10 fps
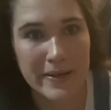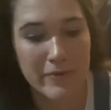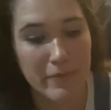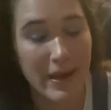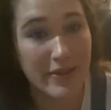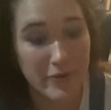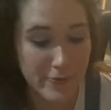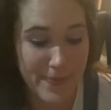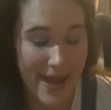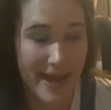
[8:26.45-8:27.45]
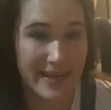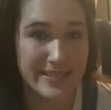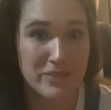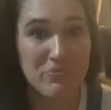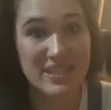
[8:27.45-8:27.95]
with my little
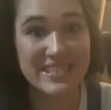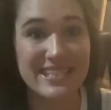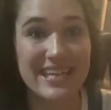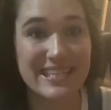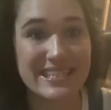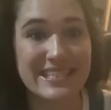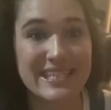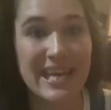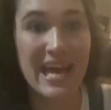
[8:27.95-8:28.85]
bags, but since